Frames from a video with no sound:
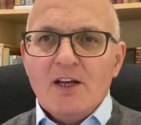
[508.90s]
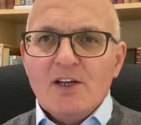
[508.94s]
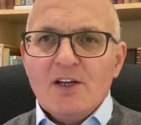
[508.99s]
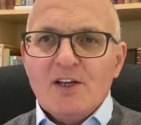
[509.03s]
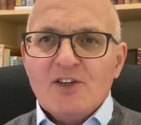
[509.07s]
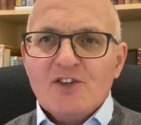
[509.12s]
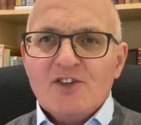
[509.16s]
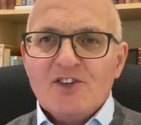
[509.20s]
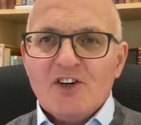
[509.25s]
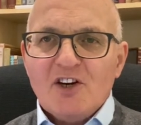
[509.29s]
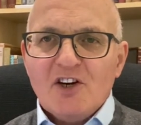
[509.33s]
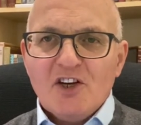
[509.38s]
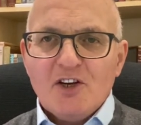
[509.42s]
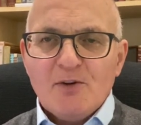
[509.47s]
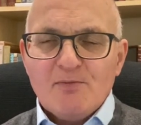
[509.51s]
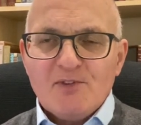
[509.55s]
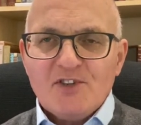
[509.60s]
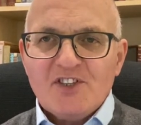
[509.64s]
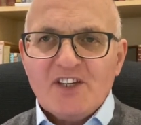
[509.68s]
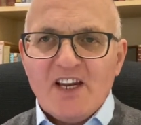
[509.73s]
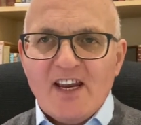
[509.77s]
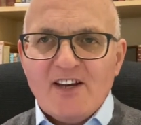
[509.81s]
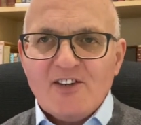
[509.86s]

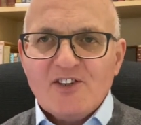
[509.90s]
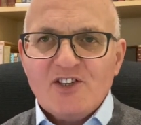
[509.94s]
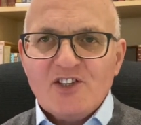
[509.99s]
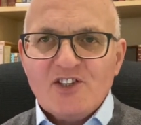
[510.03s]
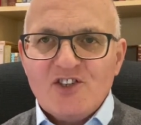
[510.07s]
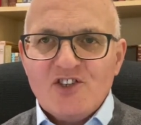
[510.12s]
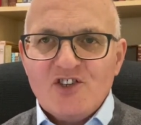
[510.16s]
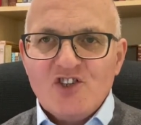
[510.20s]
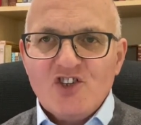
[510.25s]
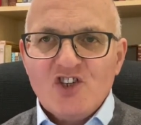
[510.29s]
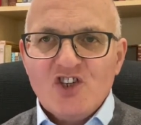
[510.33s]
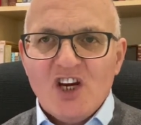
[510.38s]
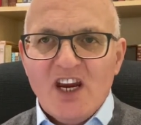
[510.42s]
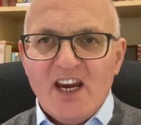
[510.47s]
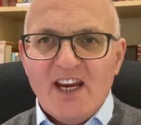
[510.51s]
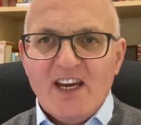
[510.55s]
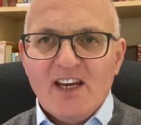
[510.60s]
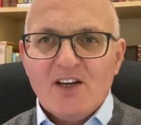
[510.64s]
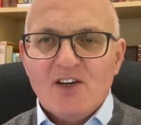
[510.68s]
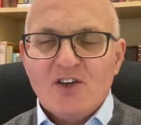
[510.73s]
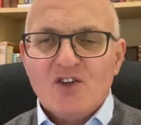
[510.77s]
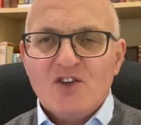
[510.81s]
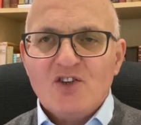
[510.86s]
circumstances
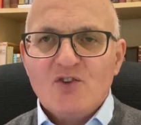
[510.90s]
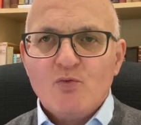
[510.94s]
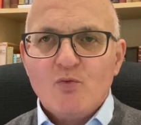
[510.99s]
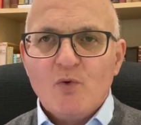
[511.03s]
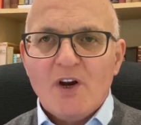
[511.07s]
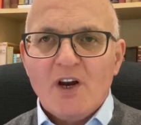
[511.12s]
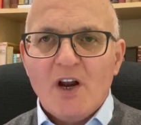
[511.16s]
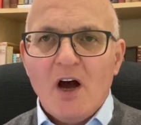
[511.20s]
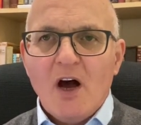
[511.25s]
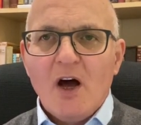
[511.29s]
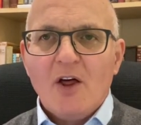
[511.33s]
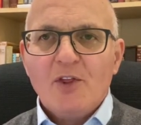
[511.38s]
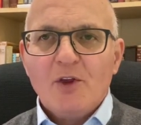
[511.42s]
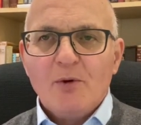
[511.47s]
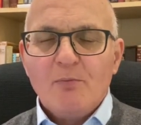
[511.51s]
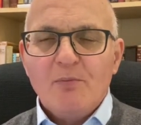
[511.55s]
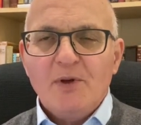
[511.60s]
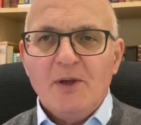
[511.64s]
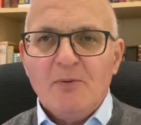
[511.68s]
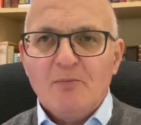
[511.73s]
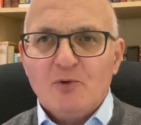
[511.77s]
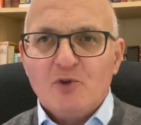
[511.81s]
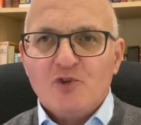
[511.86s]
change when other
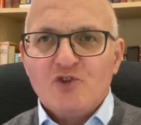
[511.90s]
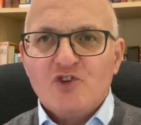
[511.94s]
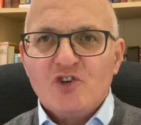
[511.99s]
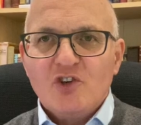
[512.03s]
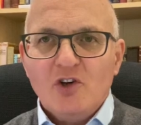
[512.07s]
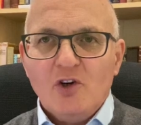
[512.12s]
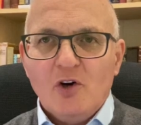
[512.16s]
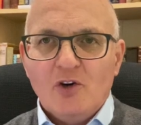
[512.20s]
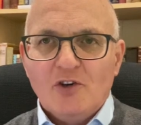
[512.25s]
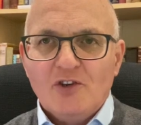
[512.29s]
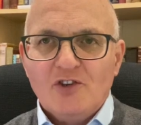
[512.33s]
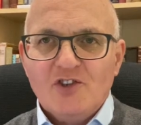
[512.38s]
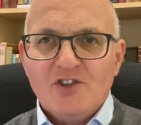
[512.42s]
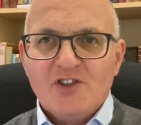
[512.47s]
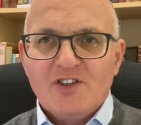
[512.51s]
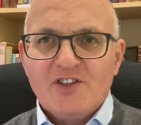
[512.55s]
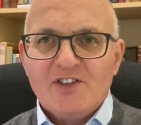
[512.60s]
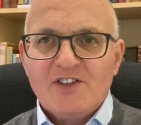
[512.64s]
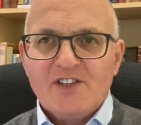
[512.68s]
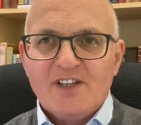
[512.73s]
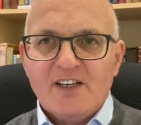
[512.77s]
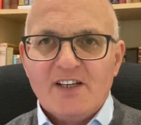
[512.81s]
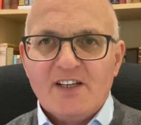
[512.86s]
people's
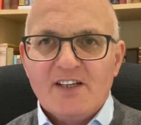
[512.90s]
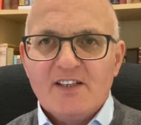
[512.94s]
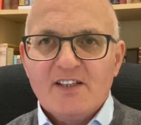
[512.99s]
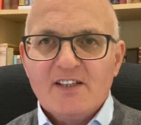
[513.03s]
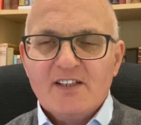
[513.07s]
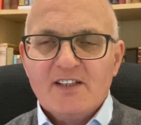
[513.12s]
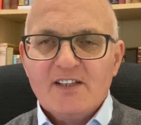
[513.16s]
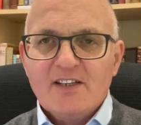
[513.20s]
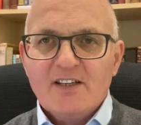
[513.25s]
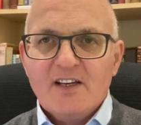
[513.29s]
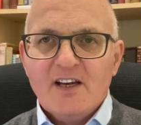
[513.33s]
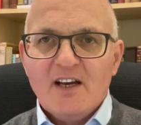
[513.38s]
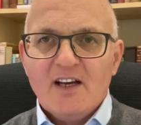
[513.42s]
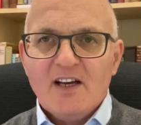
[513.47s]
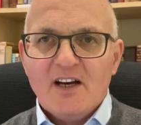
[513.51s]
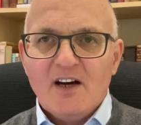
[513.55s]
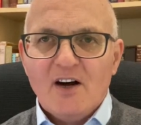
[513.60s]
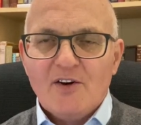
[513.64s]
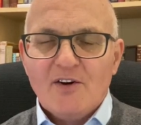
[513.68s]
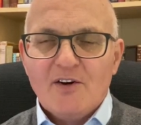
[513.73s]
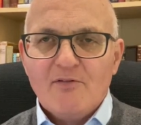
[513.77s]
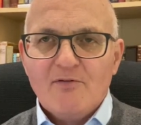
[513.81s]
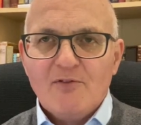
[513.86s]
consciences
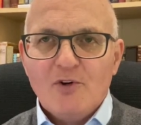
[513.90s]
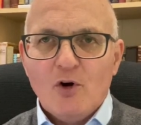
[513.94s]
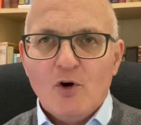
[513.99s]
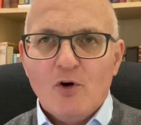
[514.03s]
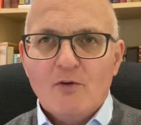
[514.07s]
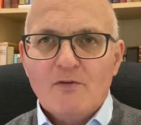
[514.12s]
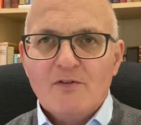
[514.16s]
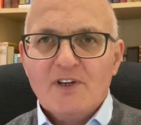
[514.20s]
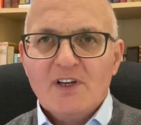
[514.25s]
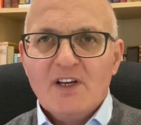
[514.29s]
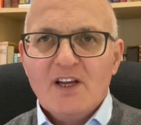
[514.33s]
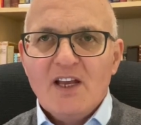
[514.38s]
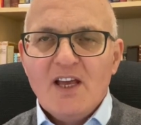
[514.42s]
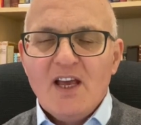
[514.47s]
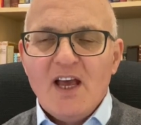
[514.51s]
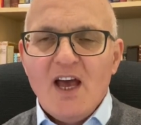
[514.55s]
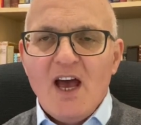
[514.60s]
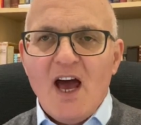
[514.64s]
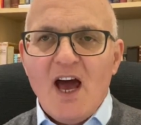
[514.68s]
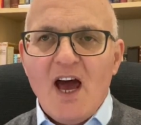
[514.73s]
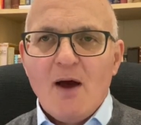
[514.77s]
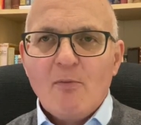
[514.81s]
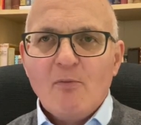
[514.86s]
are involved,
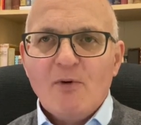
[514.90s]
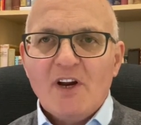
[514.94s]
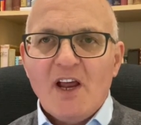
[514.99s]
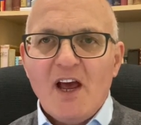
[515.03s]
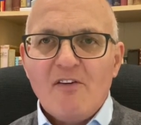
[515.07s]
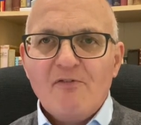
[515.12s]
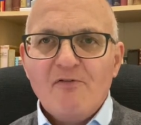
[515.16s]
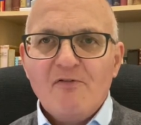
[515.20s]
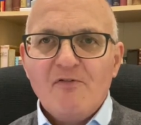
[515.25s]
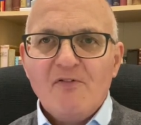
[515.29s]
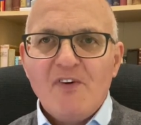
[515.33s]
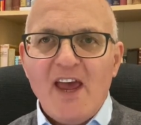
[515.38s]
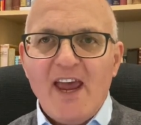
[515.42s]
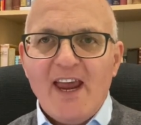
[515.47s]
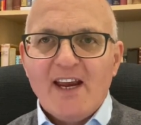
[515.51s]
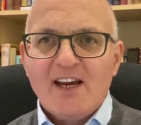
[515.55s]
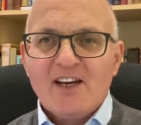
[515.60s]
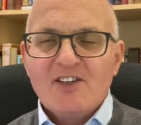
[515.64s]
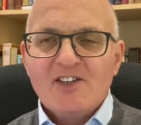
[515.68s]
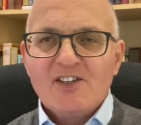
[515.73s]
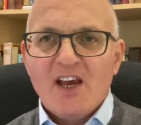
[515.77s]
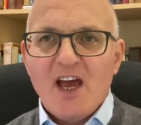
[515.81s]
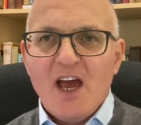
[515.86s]
and when it
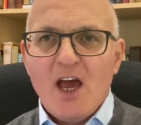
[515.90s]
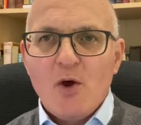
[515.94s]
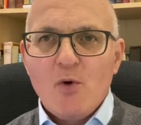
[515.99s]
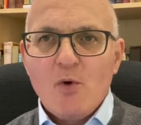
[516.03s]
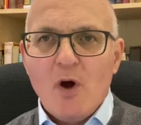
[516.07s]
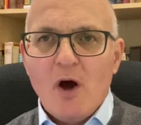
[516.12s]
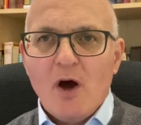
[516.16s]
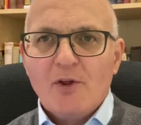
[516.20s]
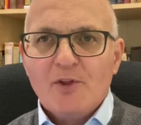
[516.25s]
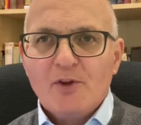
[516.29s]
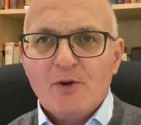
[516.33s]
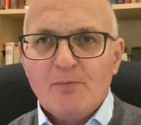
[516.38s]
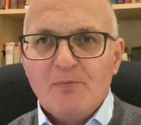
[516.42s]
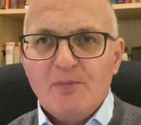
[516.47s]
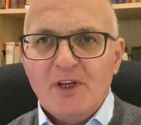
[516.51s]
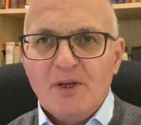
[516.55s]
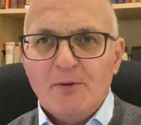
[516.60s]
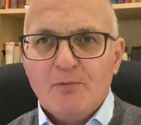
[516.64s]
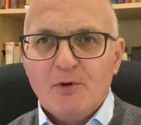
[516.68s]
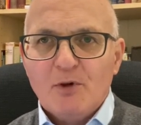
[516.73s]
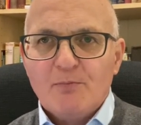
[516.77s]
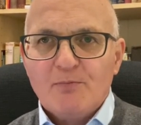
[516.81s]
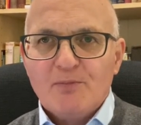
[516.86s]
affects how other
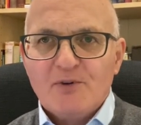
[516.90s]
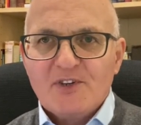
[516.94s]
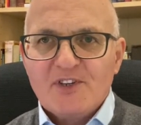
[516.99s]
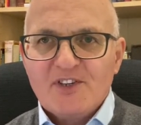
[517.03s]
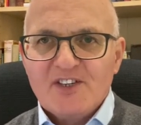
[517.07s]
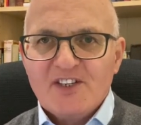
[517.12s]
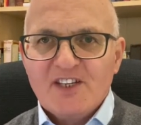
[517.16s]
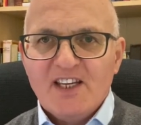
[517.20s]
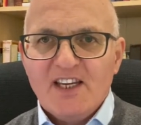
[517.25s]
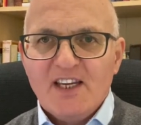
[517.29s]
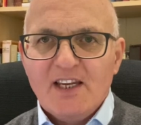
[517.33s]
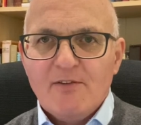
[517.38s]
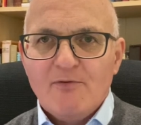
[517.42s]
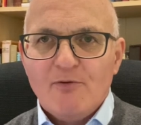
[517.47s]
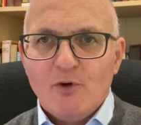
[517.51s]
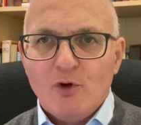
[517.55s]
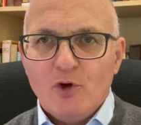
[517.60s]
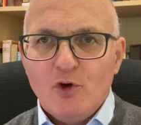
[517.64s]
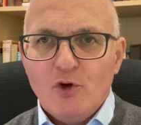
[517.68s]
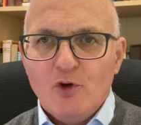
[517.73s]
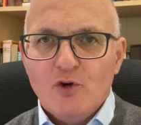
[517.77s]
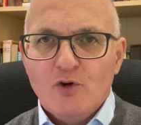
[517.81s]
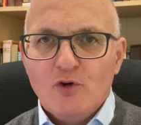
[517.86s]
people perceive
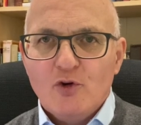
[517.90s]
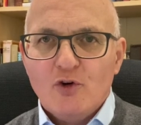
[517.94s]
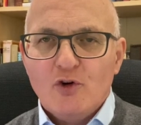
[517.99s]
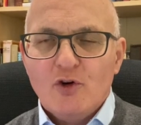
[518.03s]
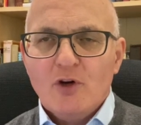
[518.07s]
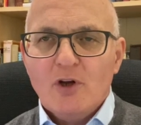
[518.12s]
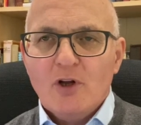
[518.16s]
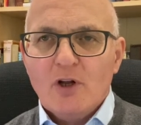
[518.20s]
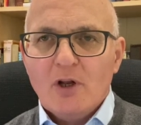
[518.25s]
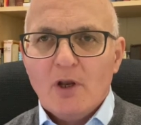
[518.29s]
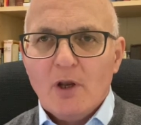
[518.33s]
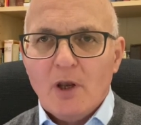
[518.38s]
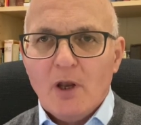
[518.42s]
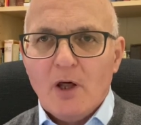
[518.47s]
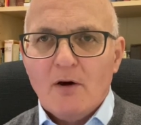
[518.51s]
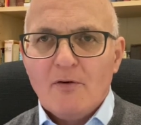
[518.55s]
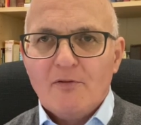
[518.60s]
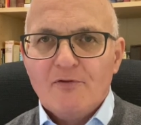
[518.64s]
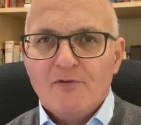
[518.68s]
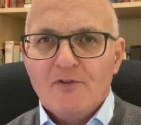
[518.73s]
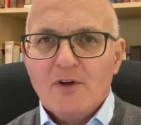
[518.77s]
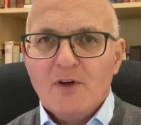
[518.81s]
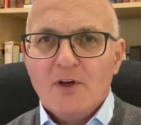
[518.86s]
your
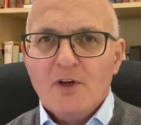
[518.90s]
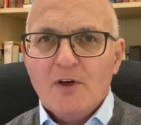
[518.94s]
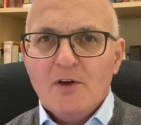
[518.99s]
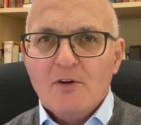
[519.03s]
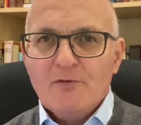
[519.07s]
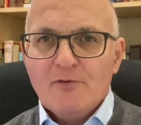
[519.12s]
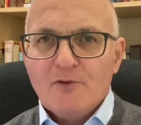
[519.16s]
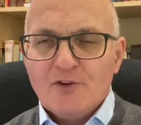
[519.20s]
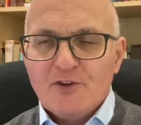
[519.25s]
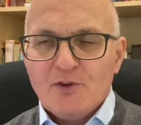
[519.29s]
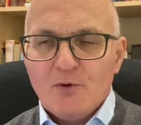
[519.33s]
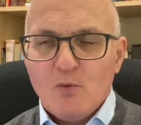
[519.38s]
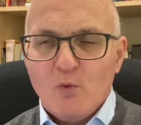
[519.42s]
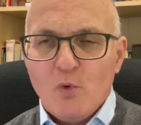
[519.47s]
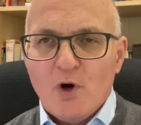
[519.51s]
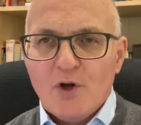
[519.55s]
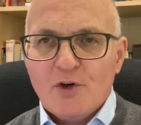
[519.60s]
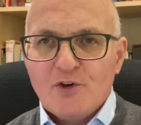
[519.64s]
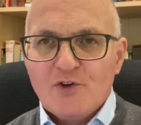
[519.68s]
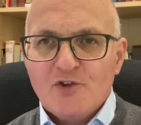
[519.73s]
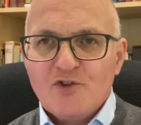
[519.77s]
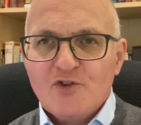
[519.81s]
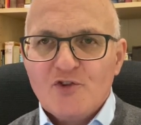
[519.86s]
love for the
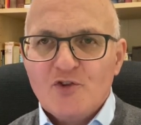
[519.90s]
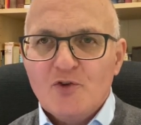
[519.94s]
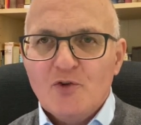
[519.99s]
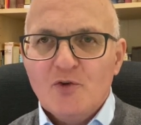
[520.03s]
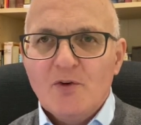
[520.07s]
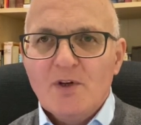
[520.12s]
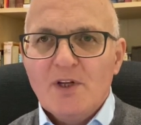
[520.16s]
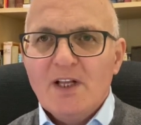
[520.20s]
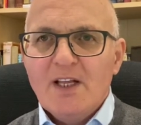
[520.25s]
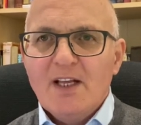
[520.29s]
one true